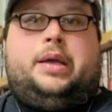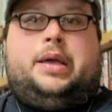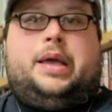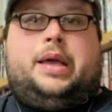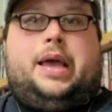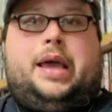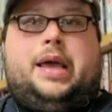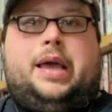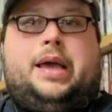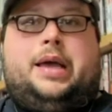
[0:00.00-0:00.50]

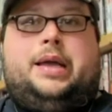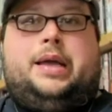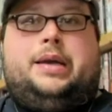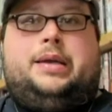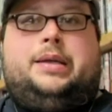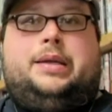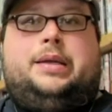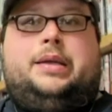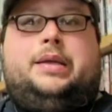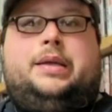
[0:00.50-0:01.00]

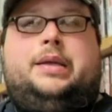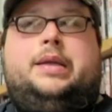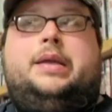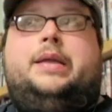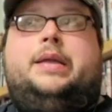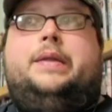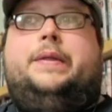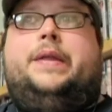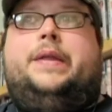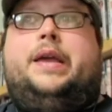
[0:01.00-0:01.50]
and
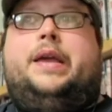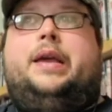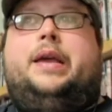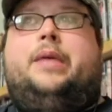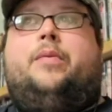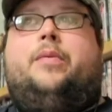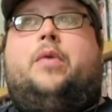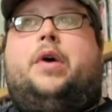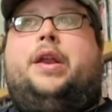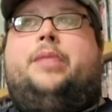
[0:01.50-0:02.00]
they
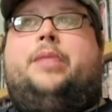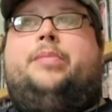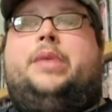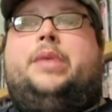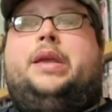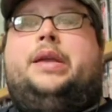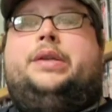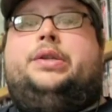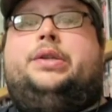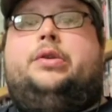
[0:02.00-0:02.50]
wanted
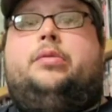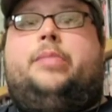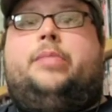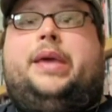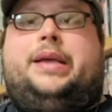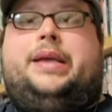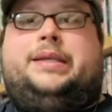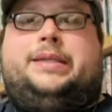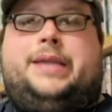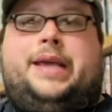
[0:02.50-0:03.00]
me to
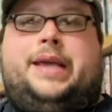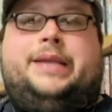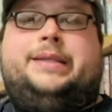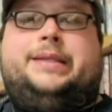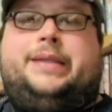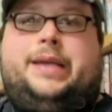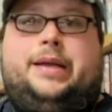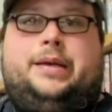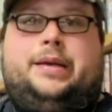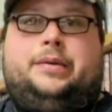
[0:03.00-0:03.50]
make
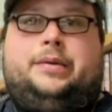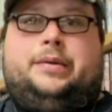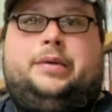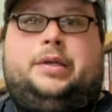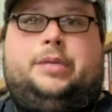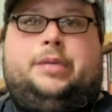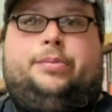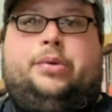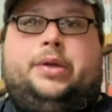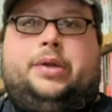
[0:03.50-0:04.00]
snakeskin
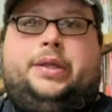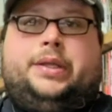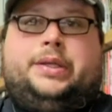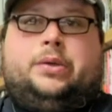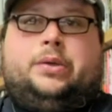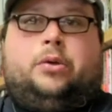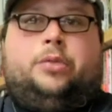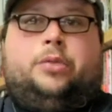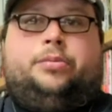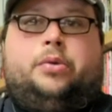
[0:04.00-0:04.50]
to put in this
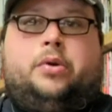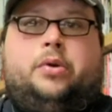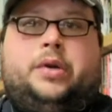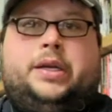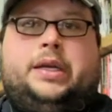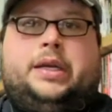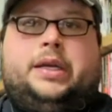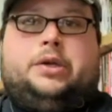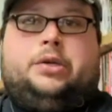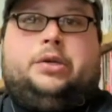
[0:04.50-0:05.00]
old broken
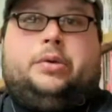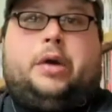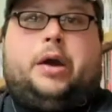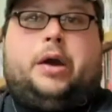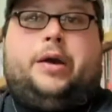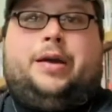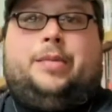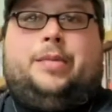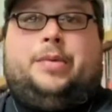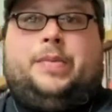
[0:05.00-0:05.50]
down
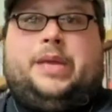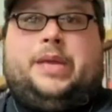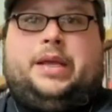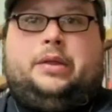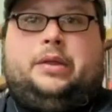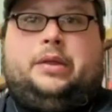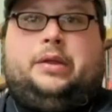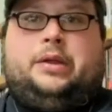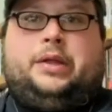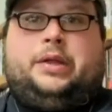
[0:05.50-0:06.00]
terrarium to make
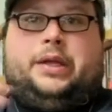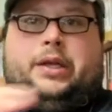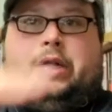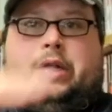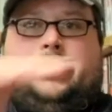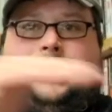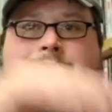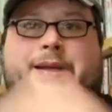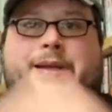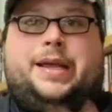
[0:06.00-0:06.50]
it look like,
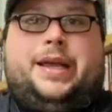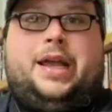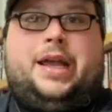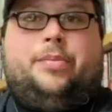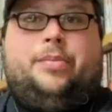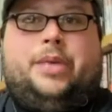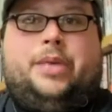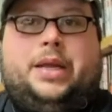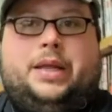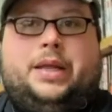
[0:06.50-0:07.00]
a snake
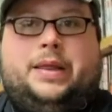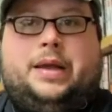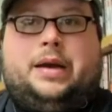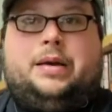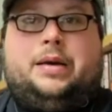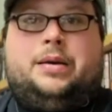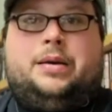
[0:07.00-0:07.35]
had been in there.